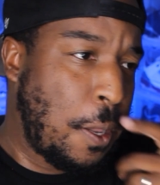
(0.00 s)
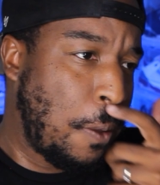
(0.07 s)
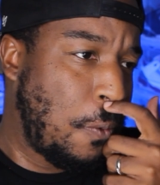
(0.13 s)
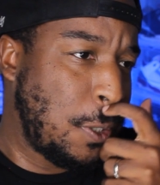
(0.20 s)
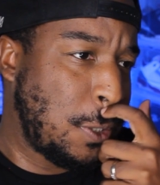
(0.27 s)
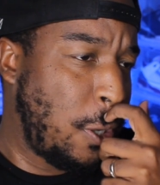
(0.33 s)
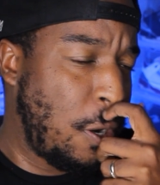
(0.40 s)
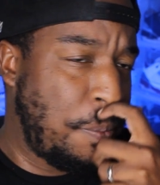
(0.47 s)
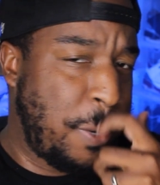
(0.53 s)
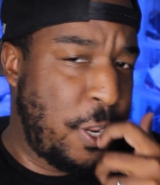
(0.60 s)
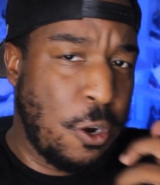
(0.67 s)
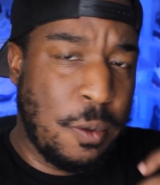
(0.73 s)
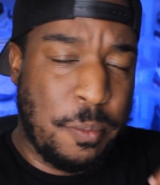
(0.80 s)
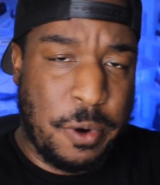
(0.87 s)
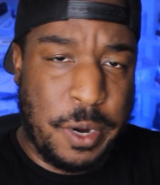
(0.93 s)
was there a
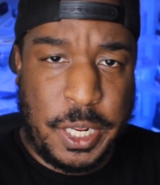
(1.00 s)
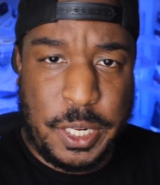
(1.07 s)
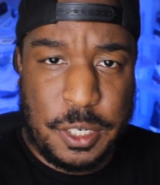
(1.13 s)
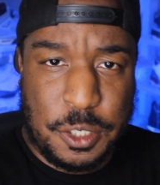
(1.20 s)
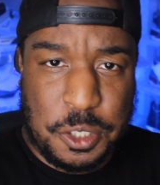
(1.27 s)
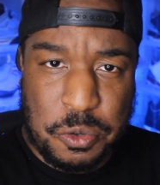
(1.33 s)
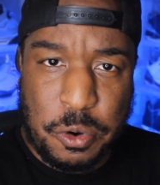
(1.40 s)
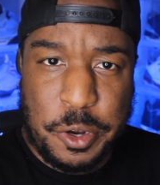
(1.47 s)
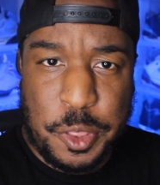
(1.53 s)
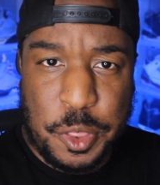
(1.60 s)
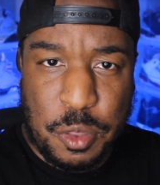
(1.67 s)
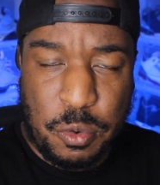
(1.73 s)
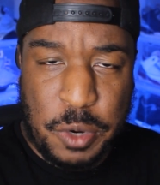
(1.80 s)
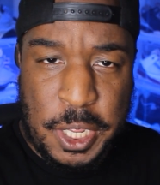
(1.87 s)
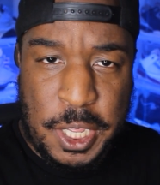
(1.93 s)
Pure Money Jordan
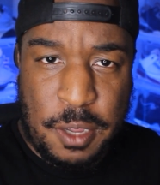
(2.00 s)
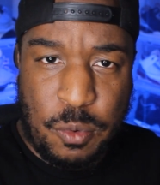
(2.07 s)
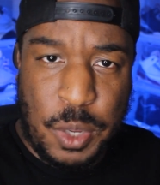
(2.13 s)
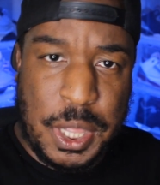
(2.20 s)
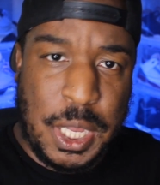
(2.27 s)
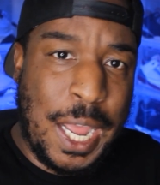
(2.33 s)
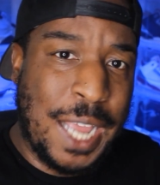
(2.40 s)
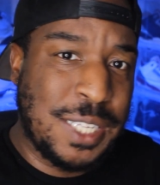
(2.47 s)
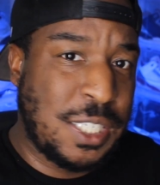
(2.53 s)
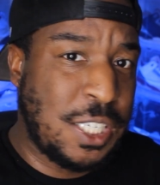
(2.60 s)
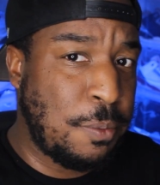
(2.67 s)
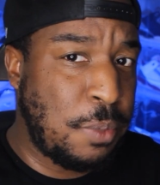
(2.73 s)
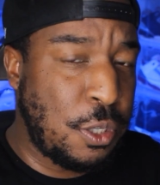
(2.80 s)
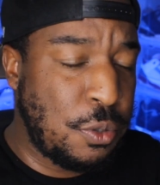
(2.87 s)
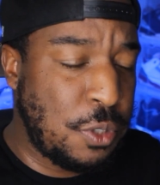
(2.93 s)
3 with an
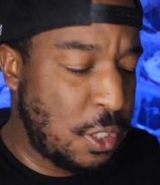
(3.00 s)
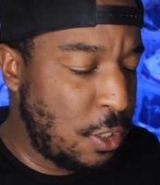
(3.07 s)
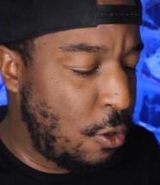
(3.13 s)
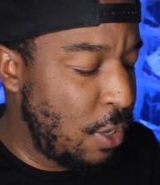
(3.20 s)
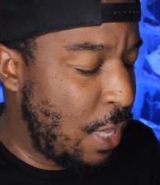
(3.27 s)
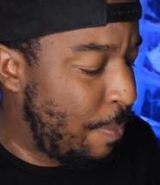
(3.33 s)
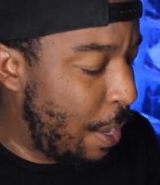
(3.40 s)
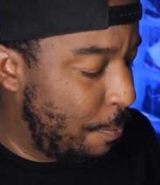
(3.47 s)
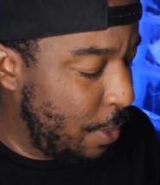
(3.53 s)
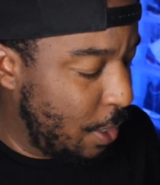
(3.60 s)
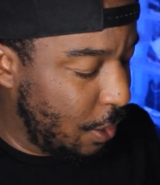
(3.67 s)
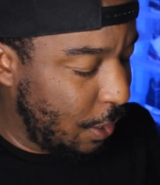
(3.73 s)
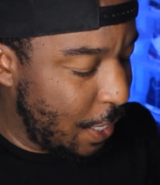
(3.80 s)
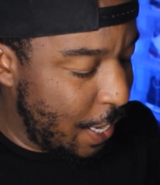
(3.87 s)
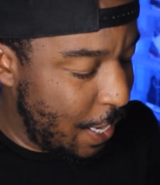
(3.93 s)
icy blue sole? That might be
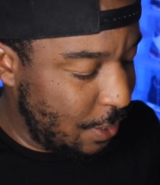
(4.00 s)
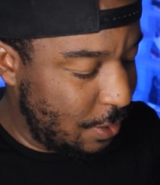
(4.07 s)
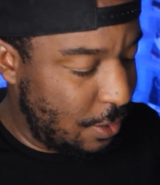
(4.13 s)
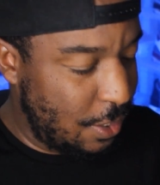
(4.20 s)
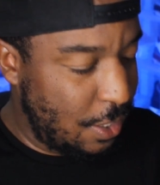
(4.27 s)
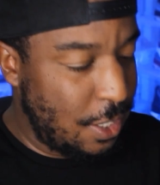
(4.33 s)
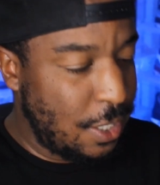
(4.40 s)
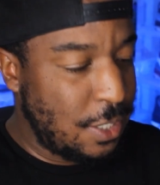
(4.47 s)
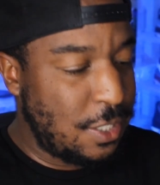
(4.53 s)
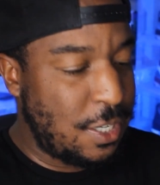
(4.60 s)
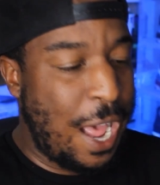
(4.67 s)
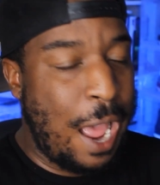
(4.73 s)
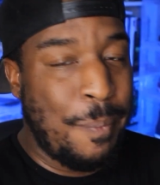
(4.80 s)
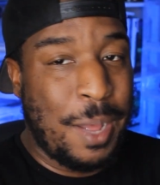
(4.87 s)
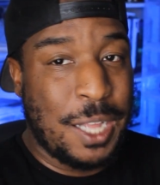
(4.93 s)
the last
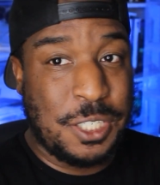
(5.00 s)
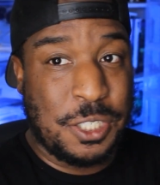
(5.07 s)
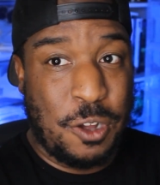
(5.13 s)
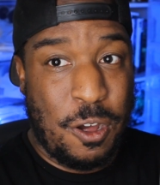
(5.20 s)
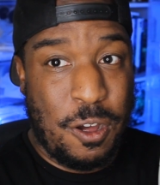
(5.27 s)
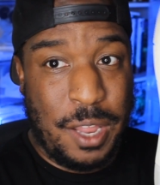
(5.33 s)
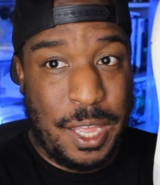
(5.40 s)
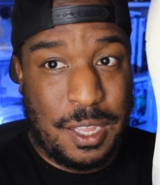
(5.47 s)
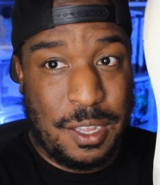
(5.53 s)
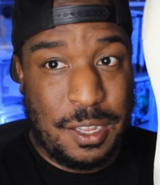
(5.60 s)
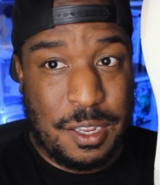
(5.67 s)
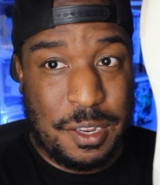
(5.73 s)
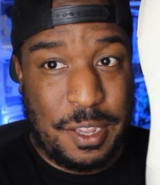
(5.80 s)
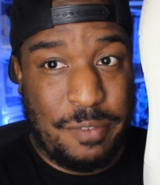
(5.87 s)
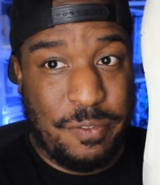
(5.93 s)
time I saw like
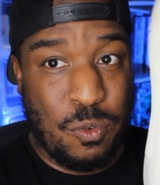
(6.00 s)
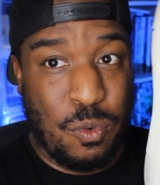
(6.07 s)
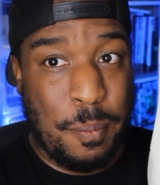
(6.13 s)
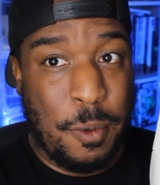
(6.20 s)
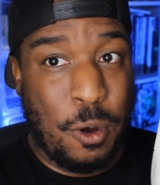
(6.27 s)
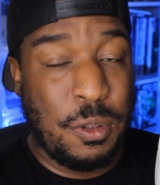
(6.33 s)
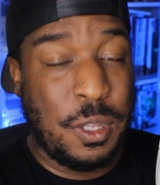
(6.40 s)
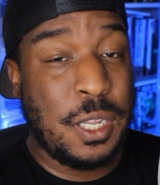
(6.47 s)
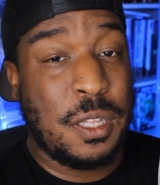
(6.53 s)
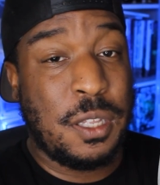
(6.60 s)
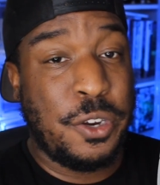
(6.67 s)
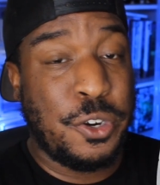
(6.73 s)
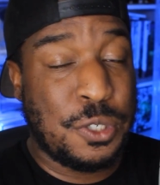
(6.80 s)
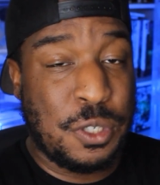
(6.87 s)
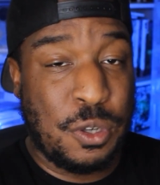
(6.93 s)
a even remotely
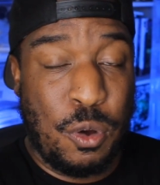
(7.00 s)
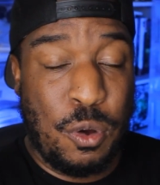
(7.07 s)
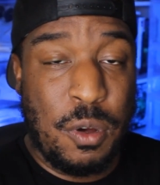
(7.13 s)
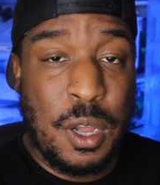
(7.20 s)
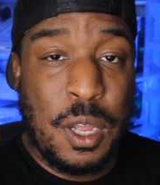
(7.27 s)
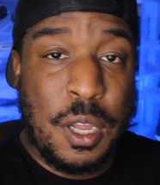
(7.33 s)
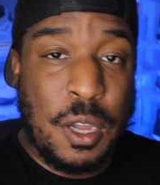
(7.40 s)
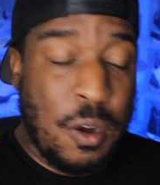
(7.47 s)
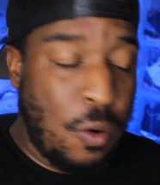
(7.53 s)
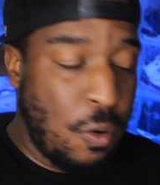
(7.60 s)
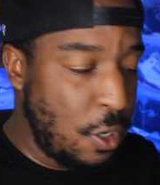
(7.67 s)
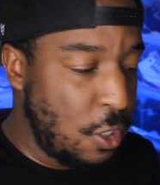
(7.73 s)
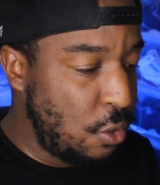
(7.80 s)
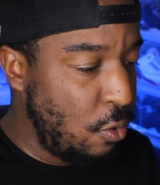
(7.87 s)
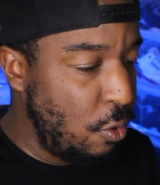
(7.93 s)
clear sole
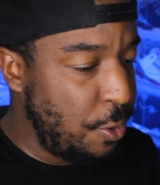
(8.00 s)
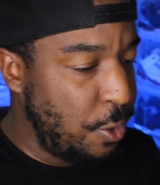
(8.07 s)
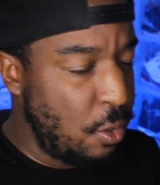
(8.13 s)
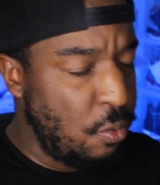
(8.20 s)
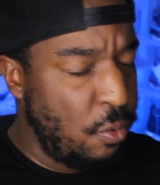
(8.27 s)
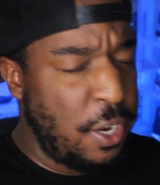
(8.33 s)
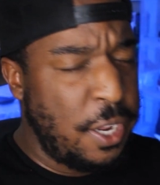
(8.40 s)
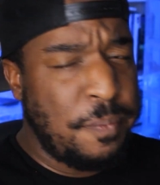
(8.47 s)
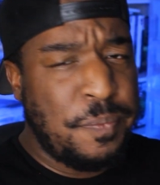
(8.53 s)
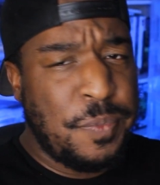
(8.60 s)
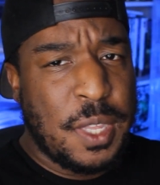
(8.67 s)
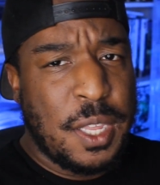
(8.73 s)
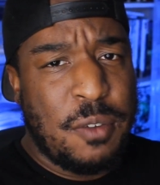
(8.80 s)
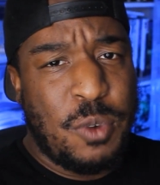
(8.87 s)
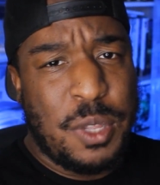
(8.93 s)
on a Jordan 3,
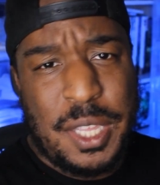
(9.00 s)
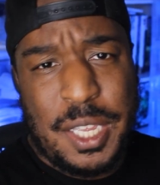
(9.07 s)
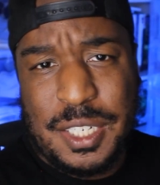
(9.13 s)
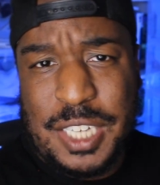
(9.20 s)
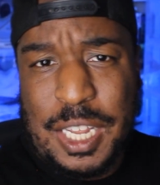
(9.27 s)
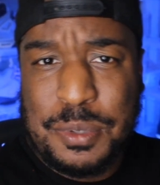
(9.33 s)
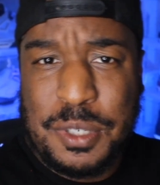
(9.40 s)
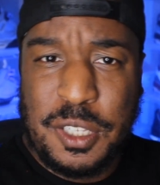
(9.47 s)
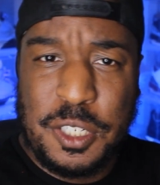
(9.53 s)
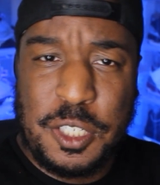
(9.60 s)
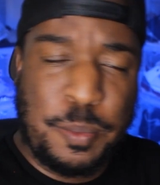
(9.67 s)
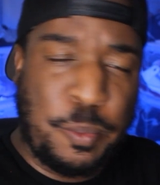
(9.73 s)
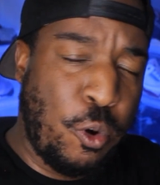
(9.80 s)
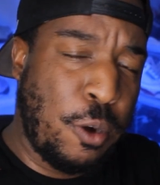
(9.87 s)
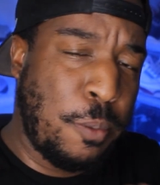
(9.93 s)
with the exception of the
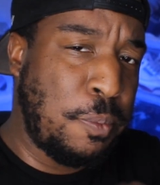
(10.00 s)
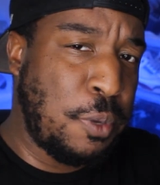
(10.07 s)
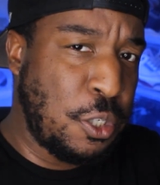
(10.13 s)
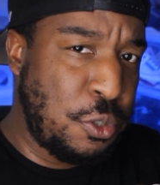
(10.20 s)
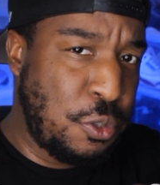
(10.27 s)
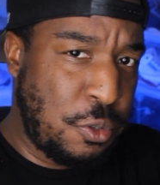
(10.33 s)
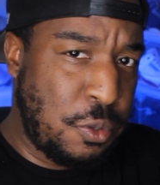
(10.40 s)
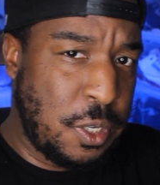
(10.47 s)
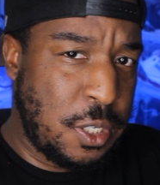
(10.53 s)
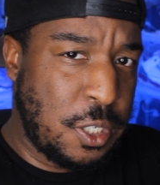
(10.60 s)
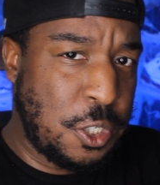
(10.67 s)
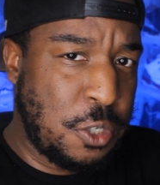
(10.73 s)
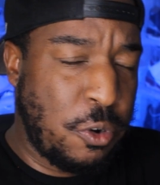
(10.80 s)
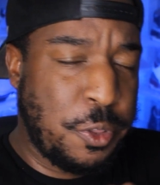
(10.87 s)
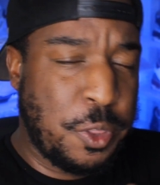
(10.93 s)
sport blue
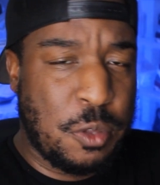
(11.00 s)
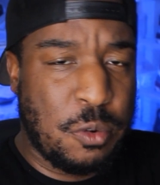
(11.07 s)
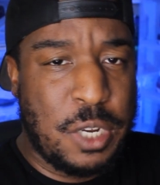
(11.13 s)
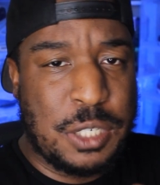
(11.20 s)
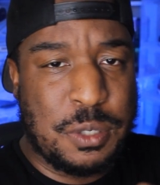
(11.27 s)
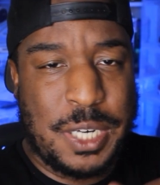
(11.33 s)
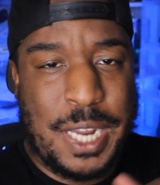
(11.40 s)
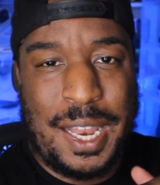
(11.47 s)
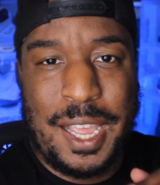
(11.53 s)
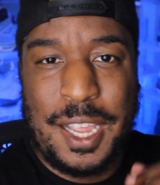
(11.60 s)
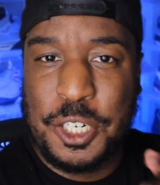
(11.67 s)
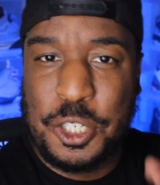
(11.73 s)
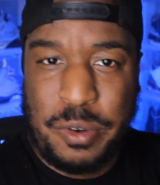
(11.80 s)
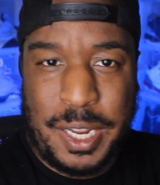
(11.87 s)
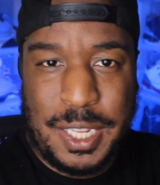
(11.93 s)
Jordan 3s, which had like
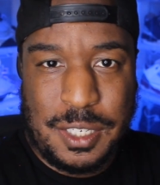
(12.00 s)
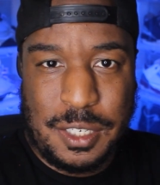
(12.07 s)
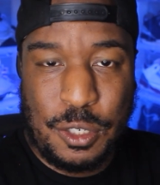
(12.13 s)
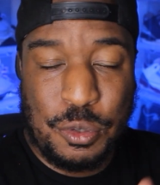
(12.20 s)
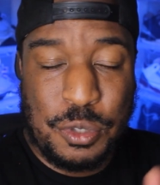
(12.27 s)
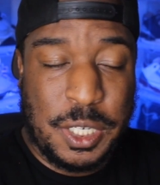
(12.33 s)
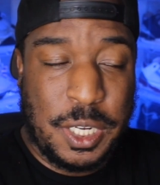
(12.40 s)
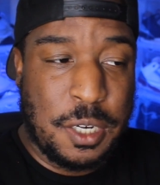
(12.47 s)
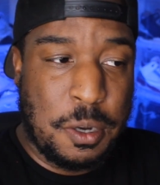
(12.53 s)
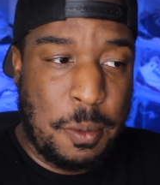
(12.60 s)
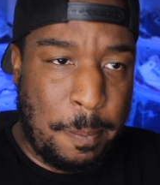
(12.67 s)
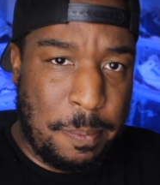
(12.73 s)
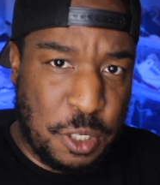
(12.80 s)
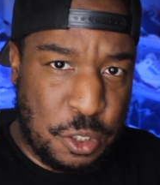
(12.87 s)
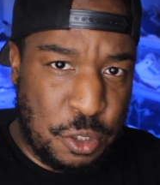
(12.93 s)
a translucent
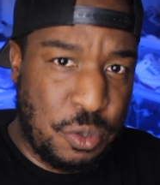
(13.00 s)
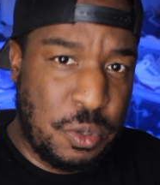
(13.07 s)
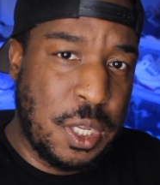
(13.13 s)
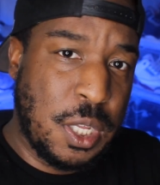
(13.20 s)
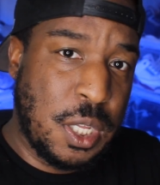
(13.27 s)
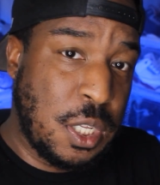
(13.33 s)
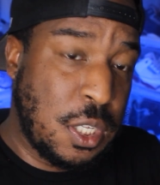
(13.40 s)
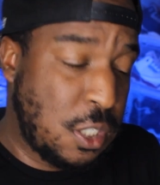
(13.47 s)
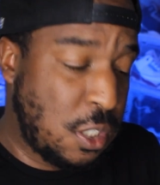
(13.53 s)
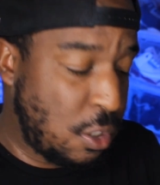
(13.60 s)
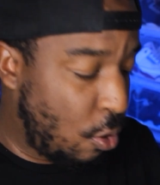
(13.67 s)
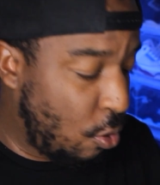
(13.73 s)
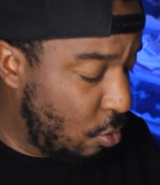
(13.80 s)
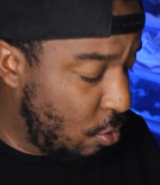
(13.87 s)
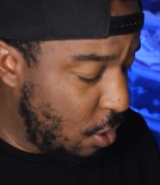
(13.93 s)
blue
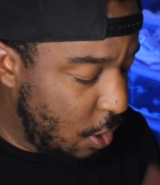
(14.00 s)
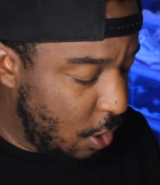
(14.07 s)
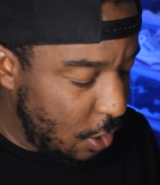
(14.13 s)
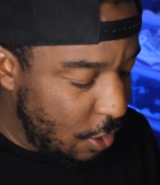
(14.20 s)
sole.